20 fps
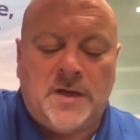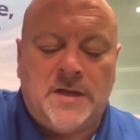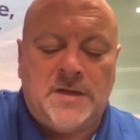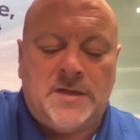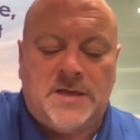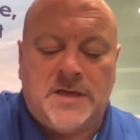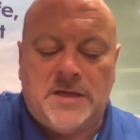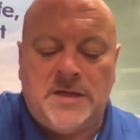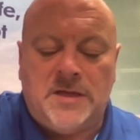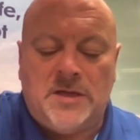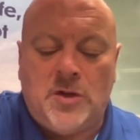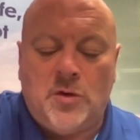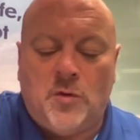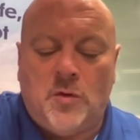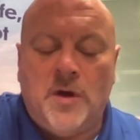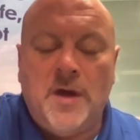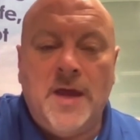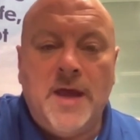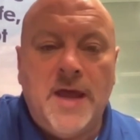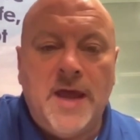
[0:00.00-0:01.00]

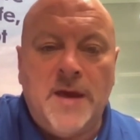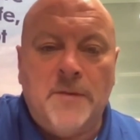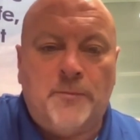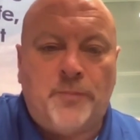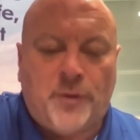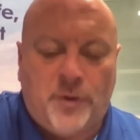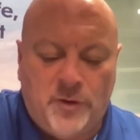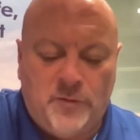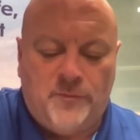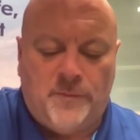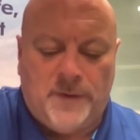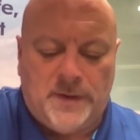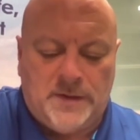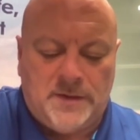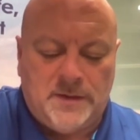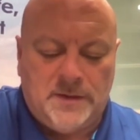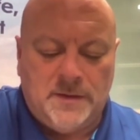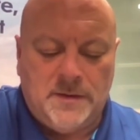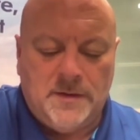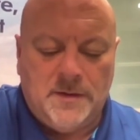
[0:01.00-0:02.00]
continual improvement.